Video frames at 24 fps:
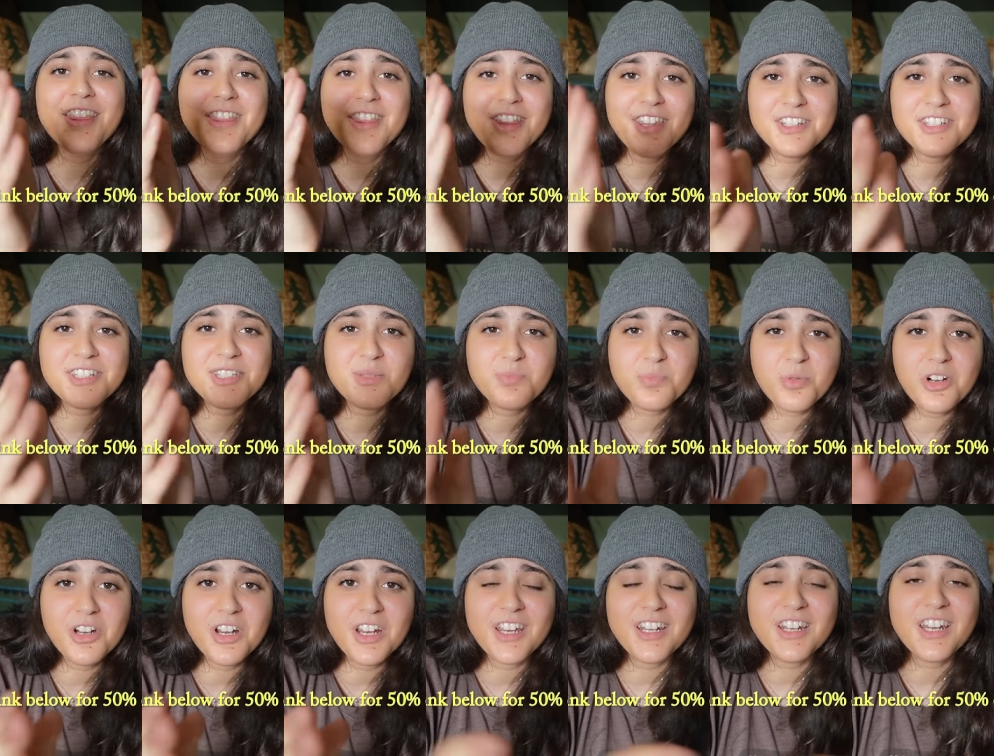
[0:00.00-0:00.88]
this
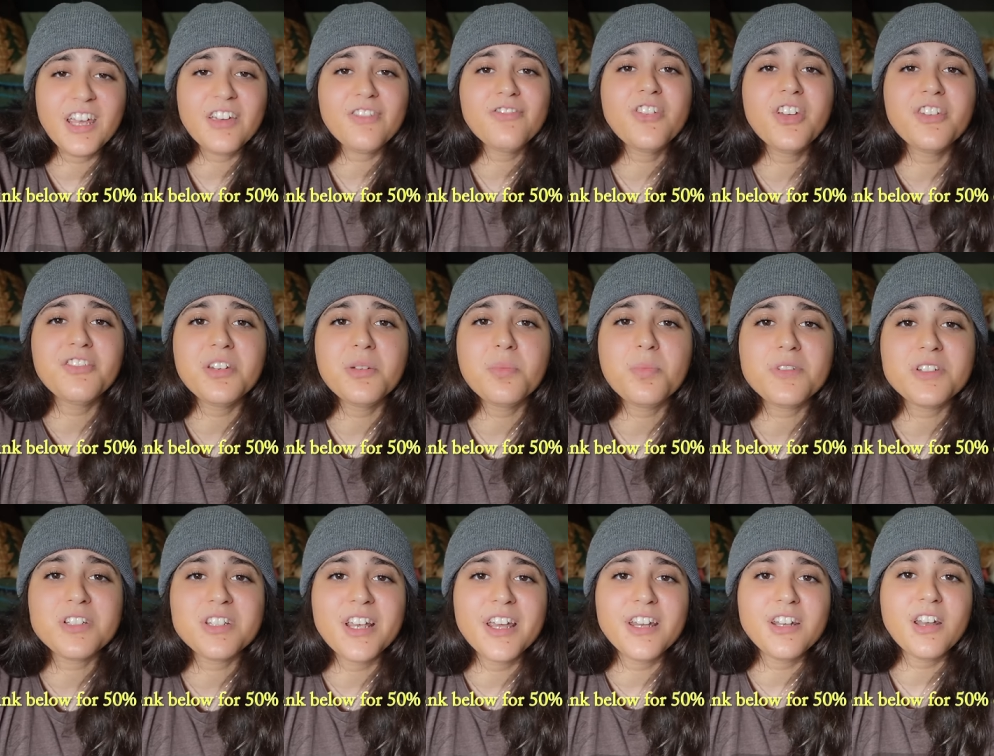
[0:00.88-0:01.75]
spring and get
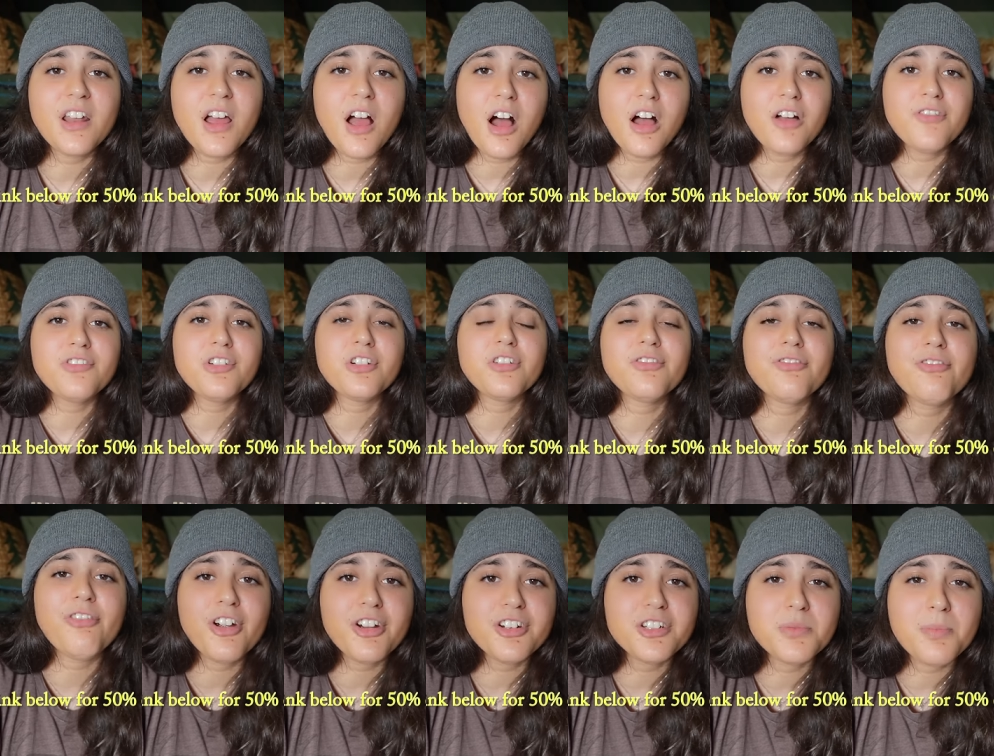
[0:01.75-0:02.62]
50% off your
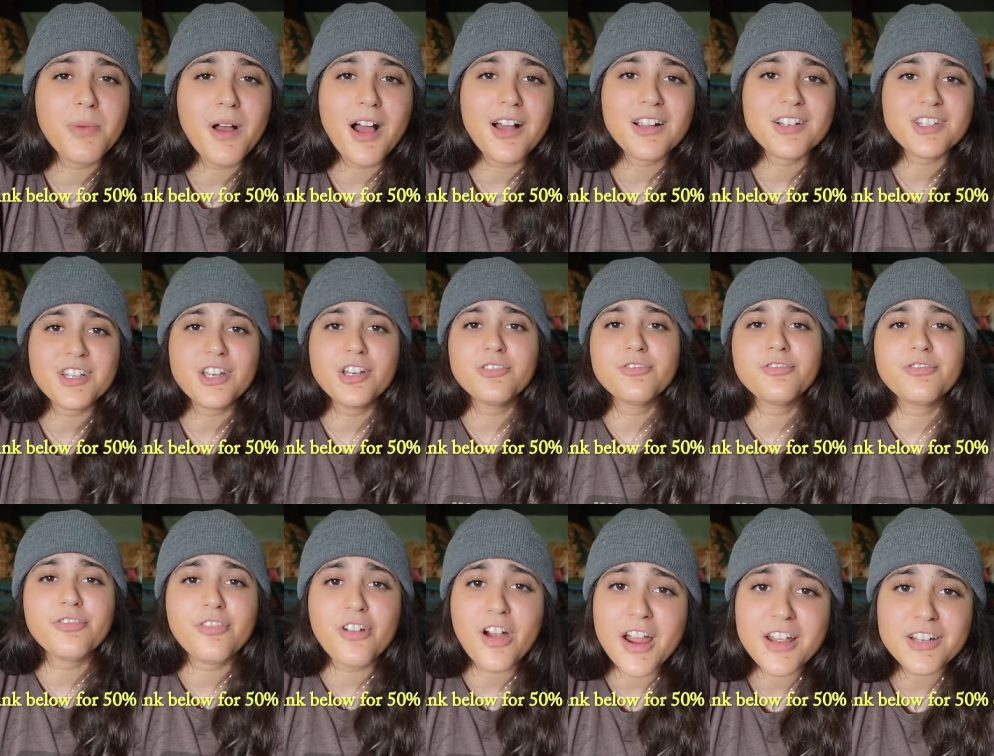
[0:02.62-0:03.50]
first box of
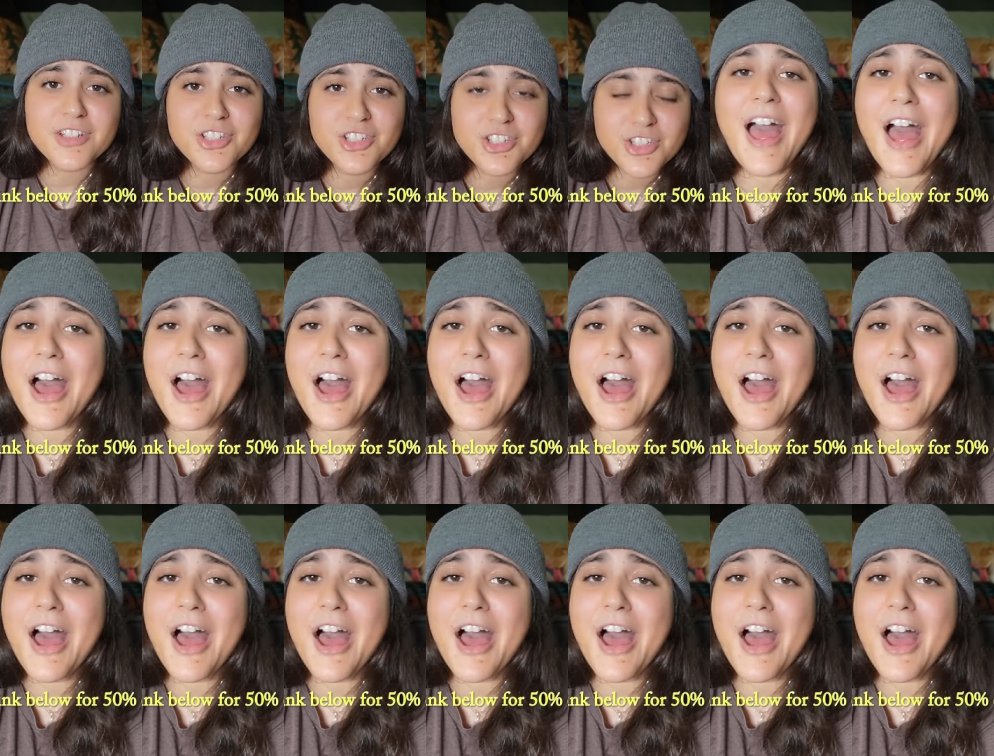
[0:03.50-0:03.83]
fresh,